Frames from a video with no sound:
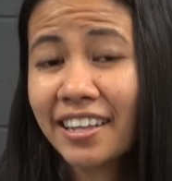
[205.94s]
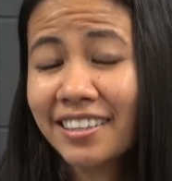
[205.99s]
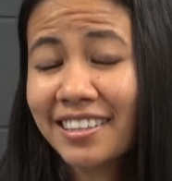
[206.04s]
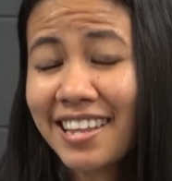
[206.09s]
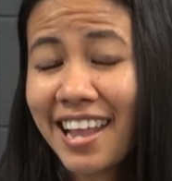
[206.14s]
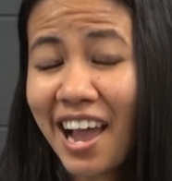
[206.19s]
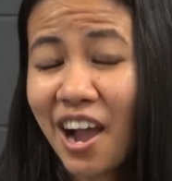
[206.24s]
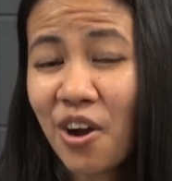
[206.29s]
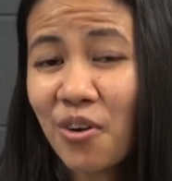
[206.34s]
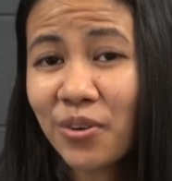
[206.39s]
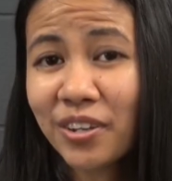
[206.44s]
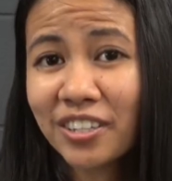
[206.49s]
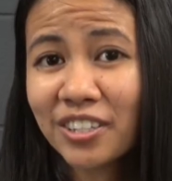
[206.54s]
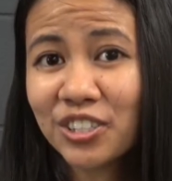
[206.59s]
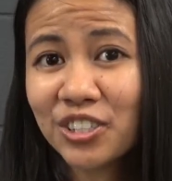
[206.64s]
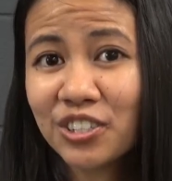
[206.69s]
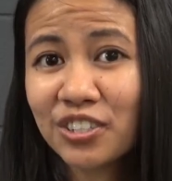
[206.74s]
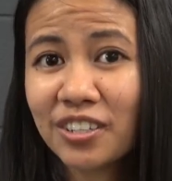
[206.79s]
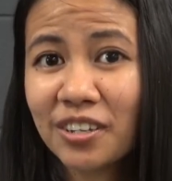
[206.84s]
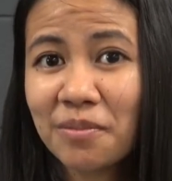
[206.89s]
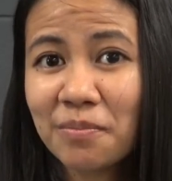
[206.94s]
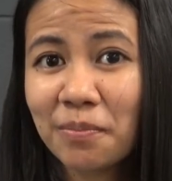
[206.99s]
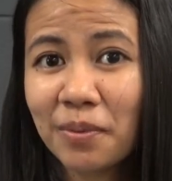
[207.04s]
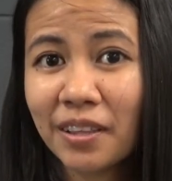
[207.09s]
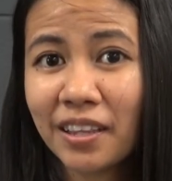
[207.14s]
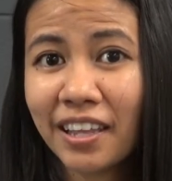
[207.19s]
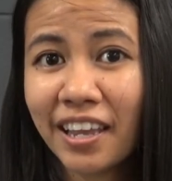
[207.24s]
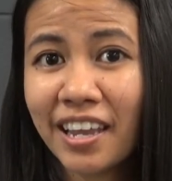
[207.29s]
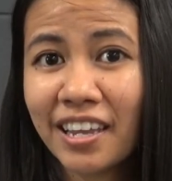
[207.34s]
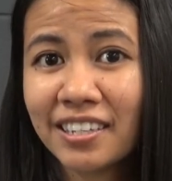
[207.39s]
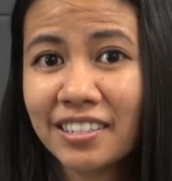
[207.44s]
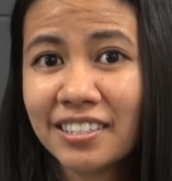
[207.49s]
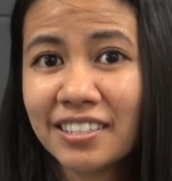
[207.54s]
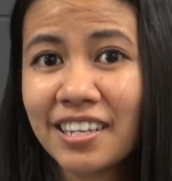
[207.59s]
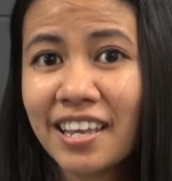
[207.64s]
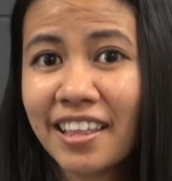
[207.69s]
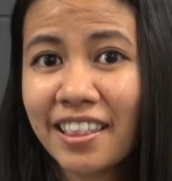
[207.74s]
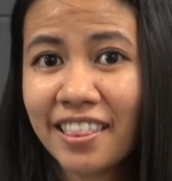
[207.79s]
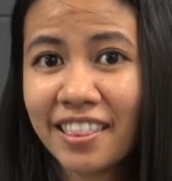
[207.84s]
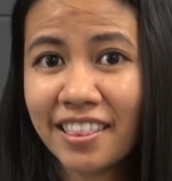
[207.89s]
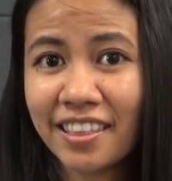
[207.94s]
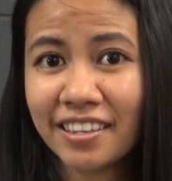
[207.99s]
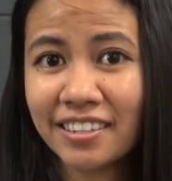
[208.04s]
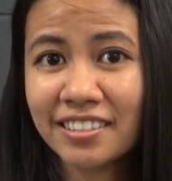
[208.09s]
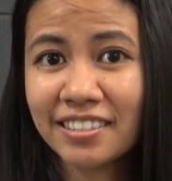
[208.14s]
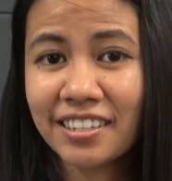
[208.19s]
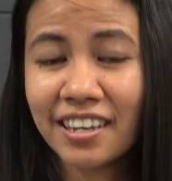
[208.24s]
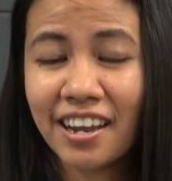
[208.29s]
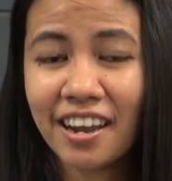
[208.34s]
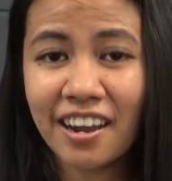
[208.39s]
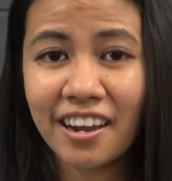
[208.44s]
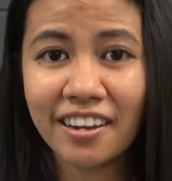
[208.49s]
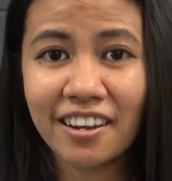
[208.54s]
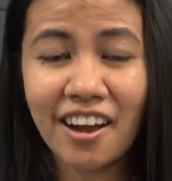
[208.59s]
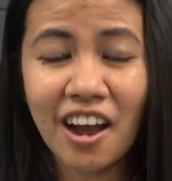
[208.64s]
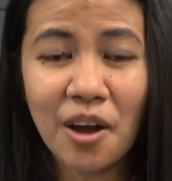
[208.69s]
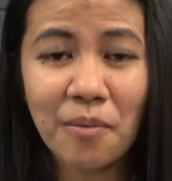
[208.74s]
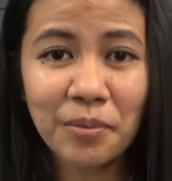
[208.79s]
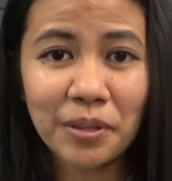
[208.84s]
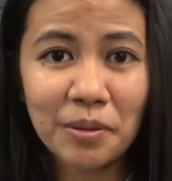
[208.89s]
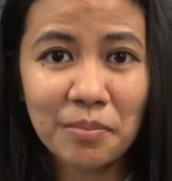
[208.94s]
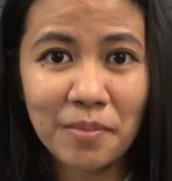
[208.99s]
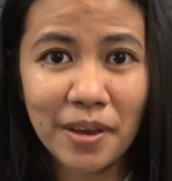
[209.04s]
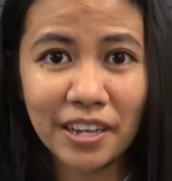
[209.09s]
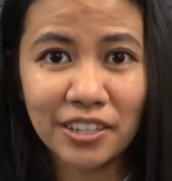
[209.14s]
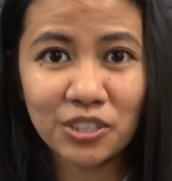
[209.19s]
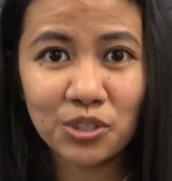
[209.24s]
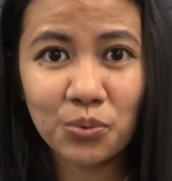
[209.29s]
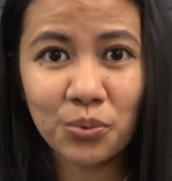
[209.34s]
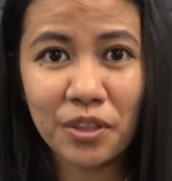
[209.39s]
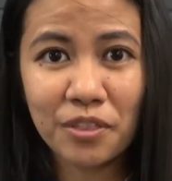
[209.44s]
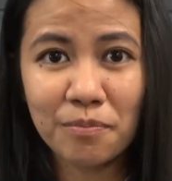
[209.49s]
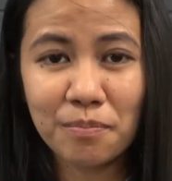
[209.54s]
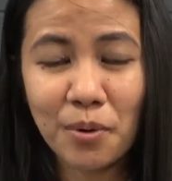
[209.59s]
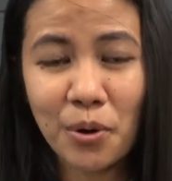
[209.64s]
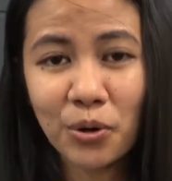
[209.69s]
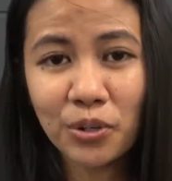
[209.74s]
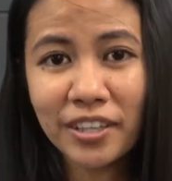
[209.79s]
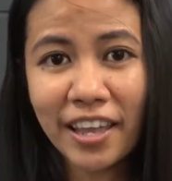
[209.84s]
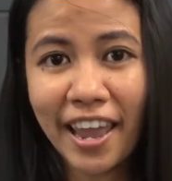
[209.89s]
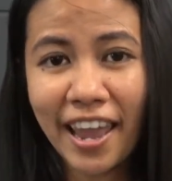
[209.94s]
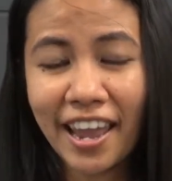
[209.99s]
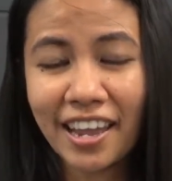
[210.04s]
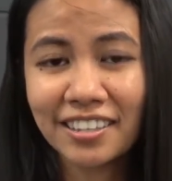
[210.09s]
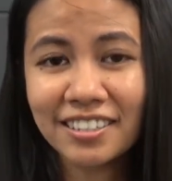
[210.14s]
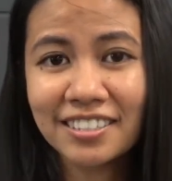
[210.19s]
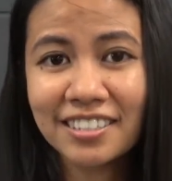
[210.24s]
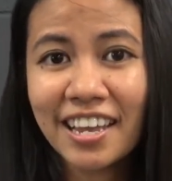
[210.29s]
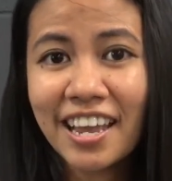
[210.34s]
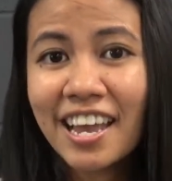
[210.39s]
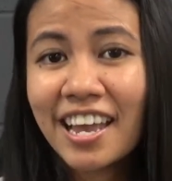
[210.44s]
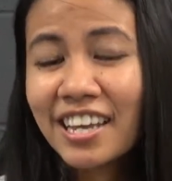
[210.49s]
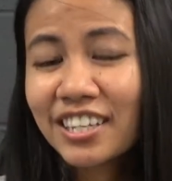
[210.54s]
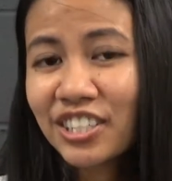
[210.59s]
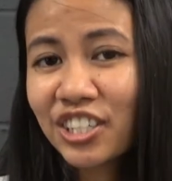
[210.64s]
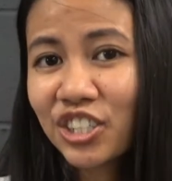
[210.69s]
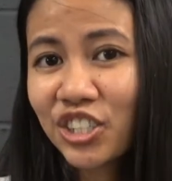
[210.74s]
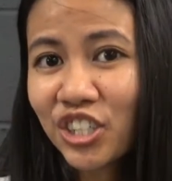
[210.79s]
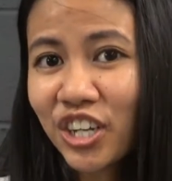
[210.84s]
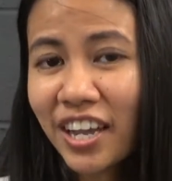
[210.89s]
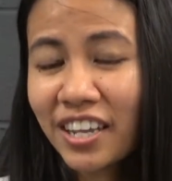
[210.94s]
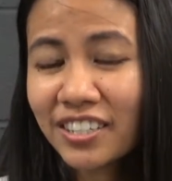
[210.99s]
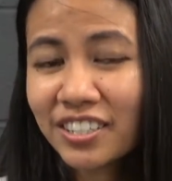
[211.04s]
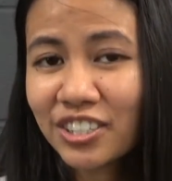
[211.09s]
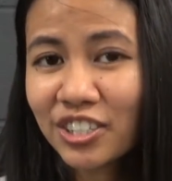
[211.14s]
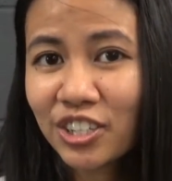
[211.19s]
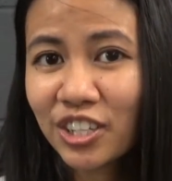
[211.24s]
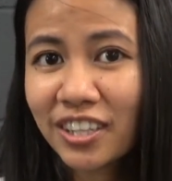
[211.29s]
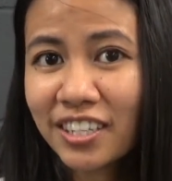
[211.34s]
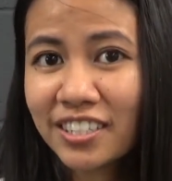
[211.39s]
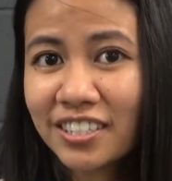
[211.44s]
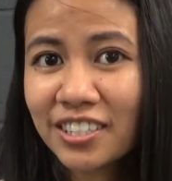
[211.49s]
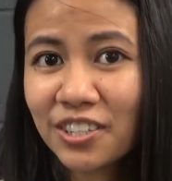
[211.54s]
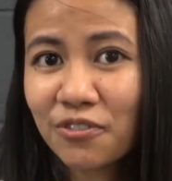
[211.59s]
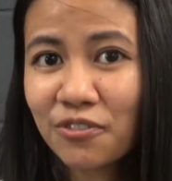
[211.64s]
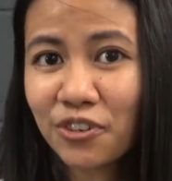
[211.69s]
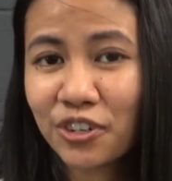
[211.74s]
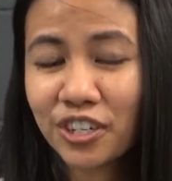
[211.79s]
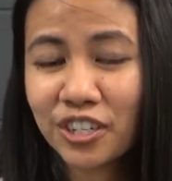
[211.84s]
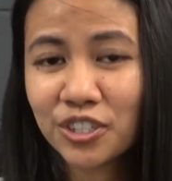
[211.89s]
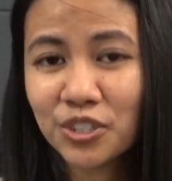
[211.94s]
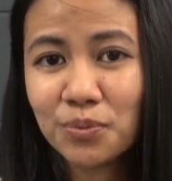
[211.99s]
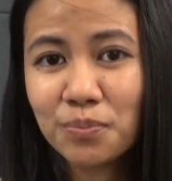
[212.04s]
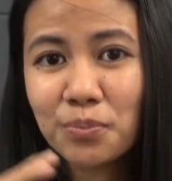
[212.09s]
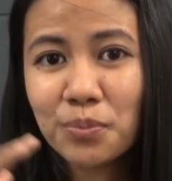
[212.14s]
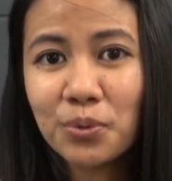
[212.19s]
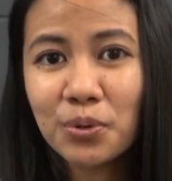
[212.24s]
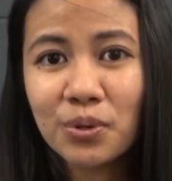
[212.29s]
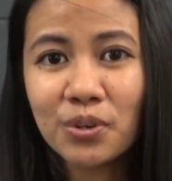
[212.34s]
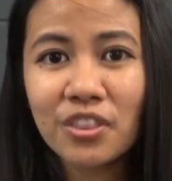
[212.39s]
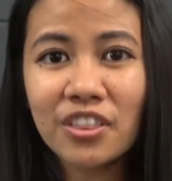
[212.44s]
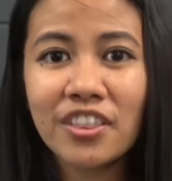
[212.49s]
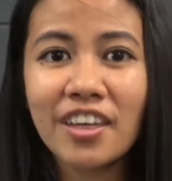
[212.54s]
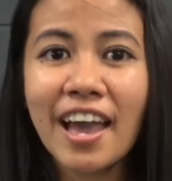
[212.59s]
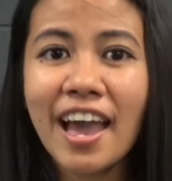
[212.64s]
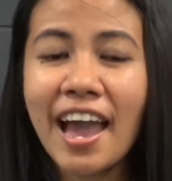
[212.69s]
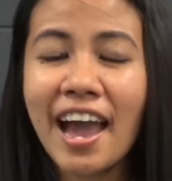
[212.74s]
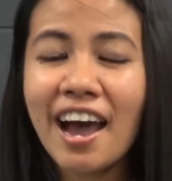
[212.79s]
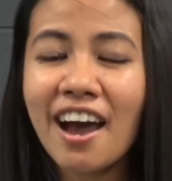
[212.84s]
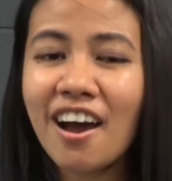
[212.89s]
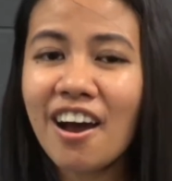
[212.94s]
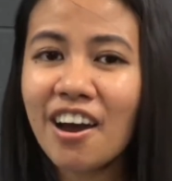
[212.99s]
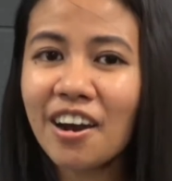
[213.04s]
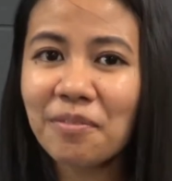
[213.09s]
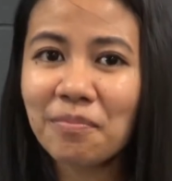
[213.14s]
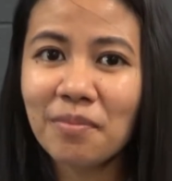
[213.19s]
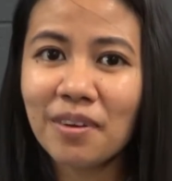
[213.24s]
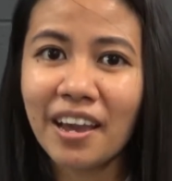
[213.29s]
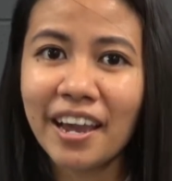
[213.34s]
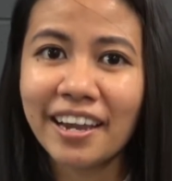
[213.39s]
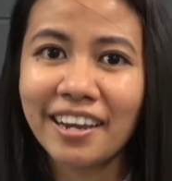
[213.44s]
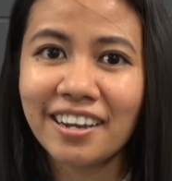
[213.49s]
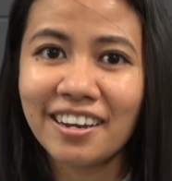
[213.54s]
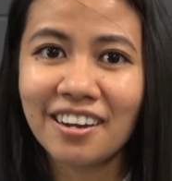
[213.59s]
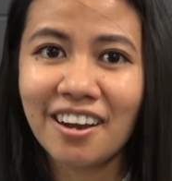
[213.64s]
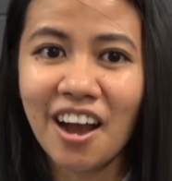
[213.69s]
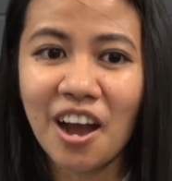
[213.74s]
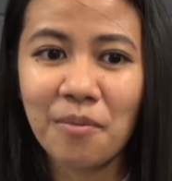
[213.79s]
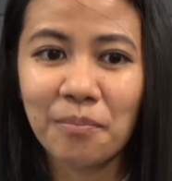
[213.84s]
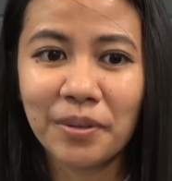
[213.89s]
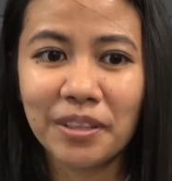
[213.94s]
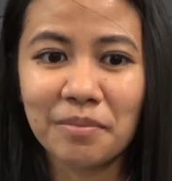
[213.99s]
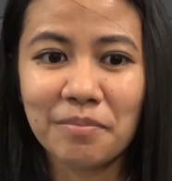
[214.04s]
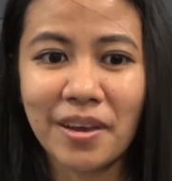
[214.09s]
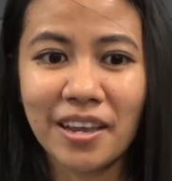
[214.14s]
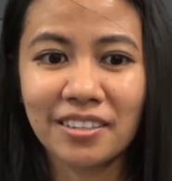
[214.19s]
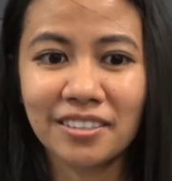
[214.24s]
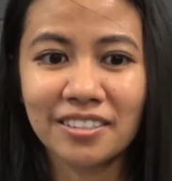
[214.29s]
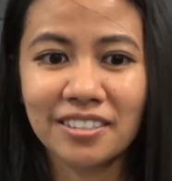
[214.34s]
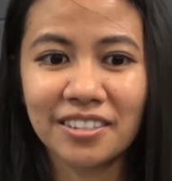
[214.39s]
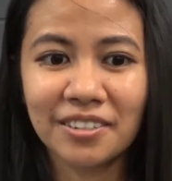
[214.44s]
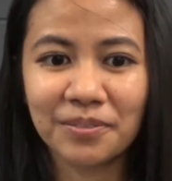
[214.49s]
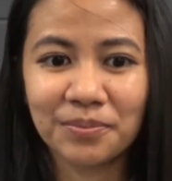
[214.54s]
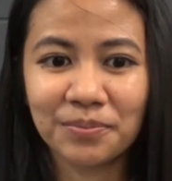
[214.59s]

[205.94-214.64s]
Now when the student plays this accompaniment with both hands, suggest to listen for the smooth, harp-like accompaniment.